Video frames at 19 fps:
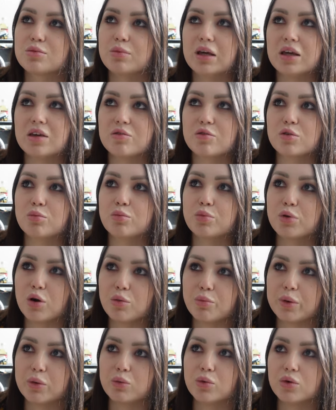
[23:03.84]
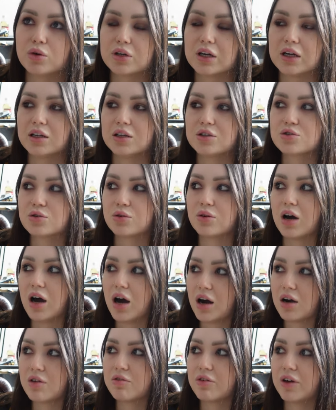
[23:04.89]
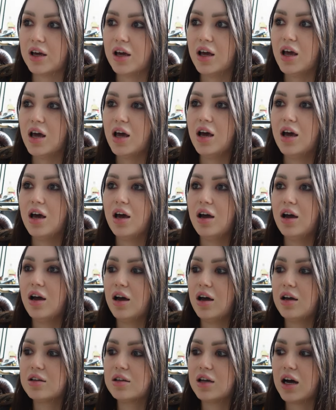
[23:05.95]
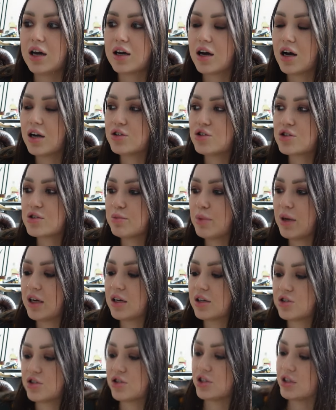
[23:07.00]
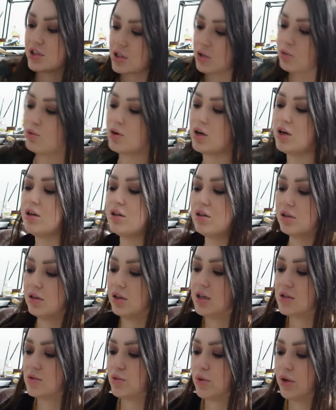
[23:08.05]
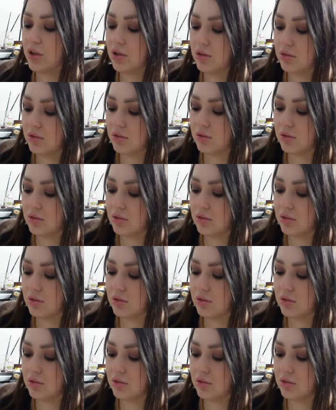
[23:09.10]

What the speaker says: to make it from proper wood. I need to carve it, and I can't just make a shitty one. That's why.